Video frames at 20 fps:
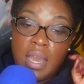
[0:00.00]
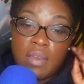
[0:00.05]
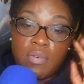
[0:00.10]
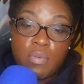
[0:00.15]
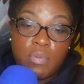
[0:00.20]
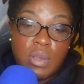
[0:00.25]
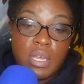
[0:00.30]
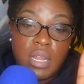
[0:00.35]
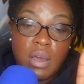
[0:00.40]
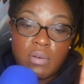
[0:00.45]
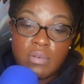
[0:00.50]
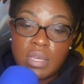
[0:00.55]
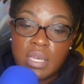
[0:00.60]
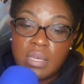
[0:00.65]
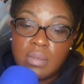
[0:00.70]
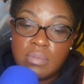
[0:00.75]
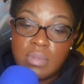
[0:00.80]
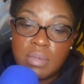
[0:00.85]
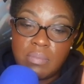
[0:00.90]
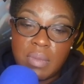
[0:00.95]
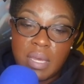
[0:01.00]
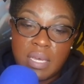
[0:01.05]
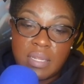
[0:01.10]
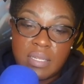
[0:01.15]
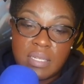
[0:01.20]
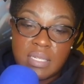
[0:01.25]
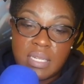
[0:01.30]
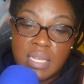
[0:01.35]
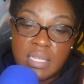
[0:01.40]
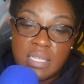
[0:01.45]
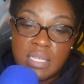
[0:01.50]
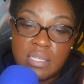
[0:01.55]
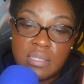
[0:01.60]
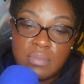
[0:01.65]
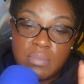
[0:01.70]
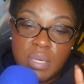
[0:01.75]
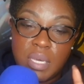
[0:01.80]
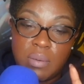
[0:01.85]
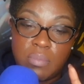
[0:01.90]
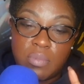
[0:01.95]
If we don't keep demanding that
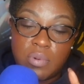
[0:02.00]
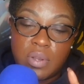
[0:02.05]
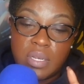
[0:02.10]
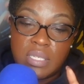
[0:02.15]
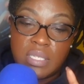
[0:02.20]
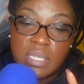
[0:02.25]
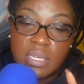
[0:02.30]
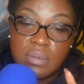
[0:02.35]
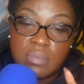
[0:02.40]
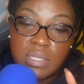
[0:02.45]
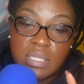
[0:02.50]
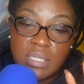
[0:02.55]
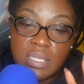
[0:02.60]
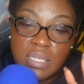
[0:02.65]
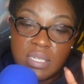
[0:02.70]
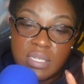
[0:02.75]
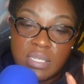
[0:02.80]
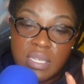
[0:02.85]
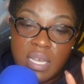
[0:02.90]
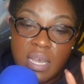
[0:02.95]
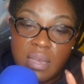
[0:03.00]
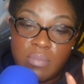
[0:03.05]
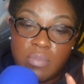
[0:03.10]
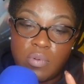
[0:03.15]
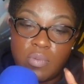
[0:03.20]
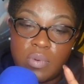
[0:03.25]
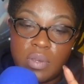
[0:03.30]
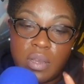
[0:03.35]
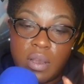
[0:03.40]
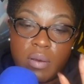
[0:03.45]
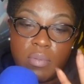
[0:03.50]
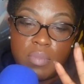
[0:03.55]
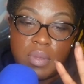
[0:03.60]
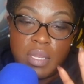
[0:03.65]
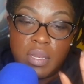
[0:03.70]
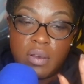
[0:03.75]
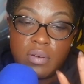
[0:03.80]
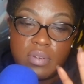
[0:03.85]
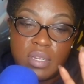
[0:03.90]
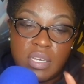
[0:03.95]
these men bring something to the table, we're going to
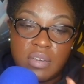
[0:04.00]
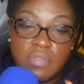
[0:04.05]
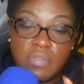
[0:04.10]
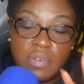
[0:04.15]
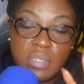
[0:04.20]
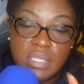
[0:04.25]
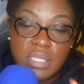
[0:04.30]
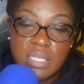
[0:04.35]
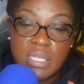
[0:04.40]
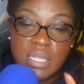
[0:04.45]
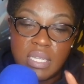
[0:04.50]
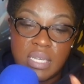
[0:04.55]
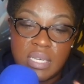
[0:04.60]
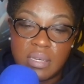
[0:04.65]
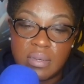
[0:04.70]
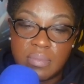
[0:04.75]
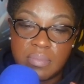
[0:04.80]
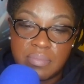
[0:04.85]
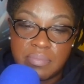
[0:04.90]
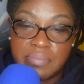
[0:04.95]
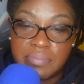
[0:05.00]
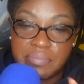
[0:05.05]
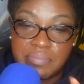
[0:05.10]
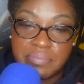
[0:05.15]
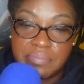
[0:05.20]
be no different to them